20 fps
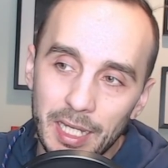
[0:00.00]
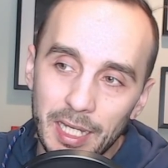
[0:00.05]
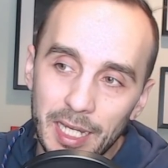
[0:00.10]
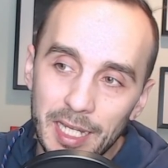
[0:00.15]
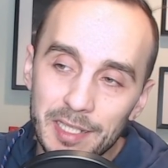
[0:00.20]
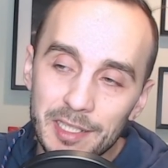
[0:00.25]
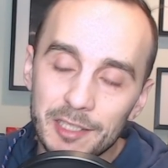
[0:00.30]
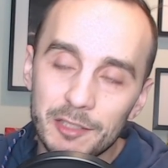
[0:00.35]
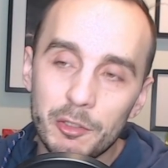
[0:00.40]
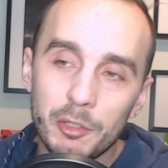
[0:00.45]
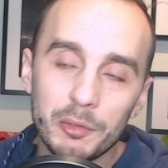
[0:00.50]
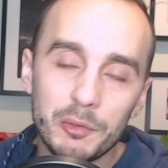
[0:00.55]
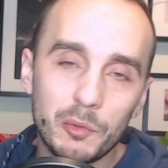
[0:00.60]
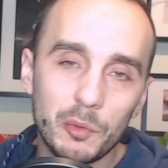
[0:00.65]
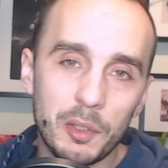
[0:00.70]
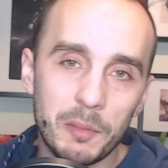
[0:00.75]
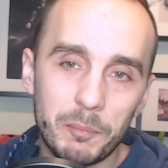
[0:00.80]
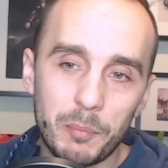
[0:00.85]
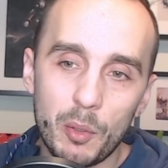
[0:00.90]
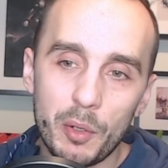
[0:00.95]
and it got to
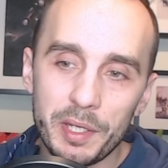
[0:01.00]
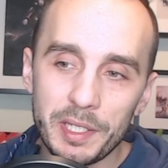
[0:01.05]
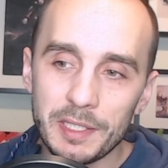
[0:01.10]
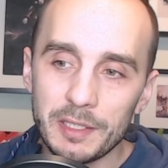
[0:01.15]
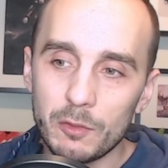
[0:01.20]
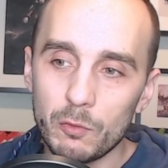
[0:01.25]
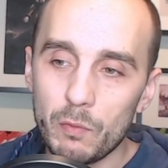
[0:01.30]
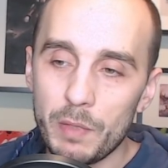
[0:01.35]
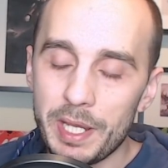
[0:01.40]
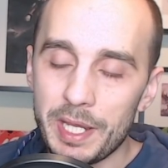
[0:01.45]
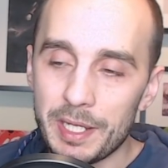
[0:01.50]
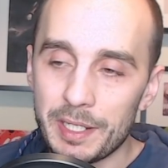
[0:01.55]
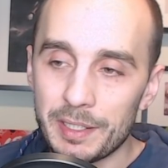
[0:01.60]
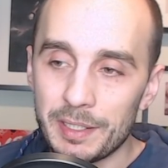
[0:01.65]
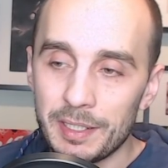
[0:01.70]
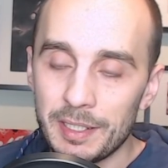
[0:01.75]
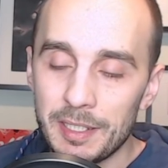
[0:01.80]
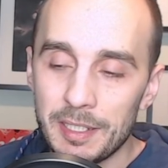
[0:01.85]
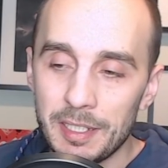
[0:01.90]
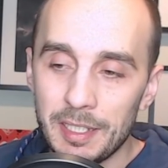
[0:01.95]
a point
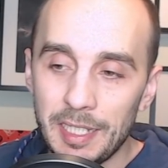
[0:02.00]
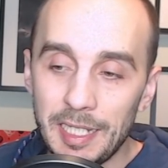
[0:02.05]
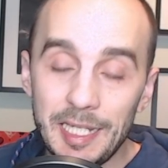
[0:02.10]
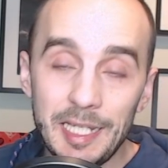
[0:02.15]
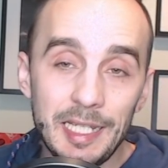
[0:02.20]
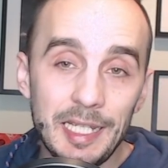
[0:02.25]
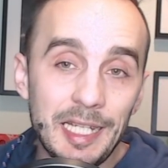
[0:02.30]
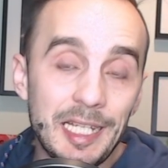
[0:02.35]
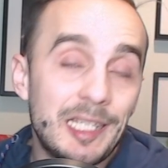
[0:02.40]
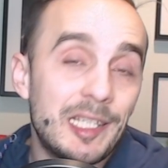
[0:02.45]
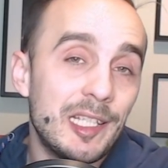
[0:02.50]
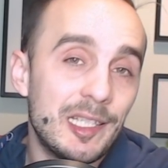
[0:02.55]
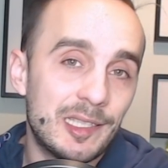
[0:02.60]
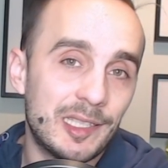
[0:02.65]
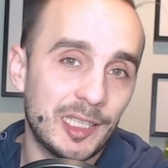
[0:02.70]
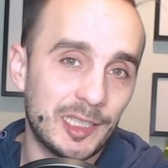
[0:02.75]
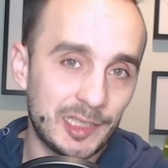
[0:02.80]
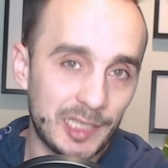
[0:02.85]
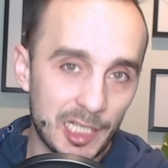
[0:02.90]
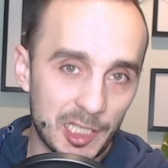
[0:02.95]
where it is
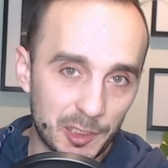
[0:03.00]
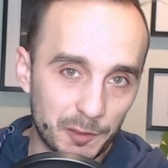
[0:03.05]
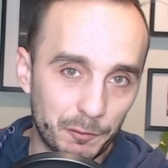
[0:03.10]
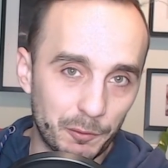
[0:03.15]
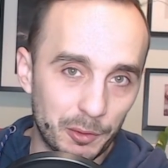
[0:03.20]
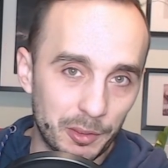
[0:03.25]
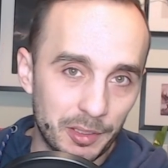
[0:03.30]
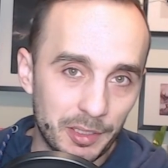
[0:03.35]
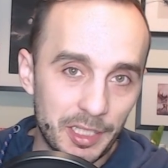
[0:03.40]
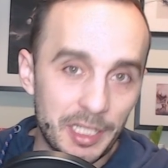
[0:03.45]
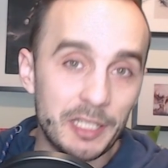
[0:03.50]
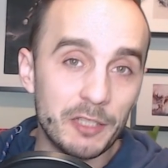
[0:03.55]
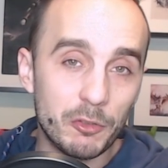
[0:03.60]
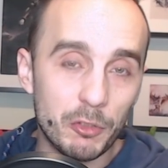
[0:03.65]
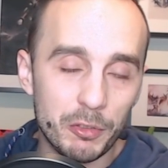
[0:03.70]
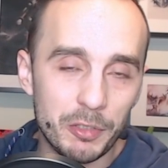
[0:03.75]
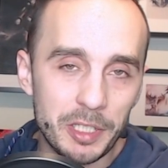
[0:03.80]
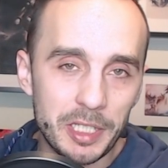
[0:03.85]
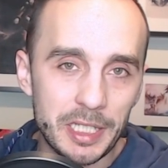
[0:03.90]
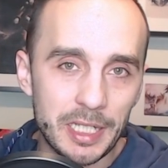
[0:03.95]
successful in
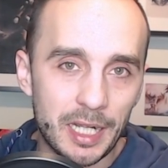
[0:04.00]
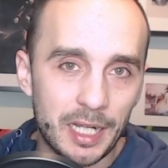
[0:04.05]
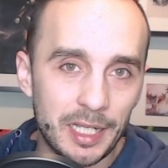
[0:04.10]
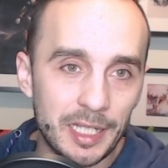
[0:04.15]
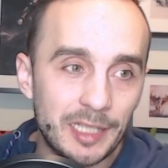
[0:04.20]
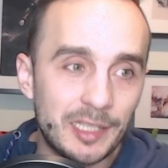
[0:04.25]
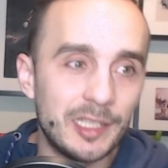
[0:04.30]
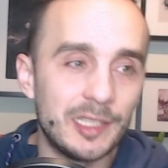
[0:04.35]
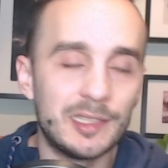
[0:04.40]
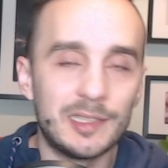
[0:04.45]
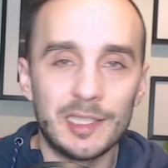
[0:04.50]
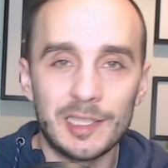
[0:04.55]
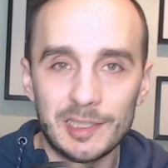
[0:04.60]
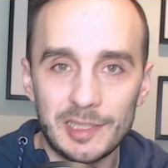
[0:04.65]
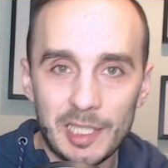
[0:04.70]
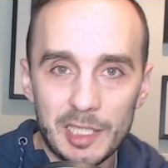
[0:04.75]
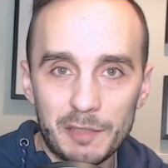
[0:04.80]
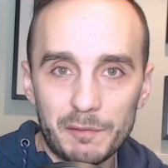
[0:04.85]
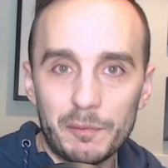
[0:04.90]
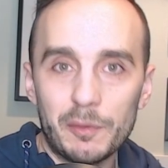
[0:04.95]
Korea, it is
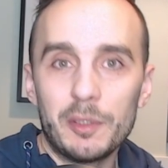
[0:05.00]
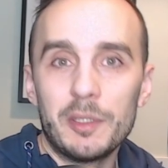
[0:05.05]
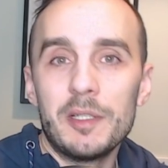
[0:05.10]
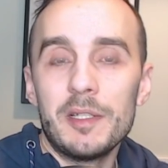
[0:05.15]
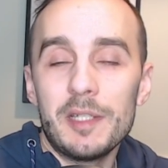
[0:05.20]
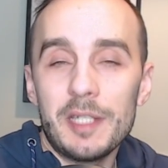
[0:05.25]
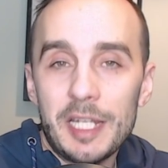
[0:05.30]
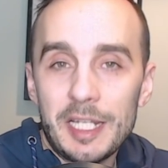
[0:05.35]
successful in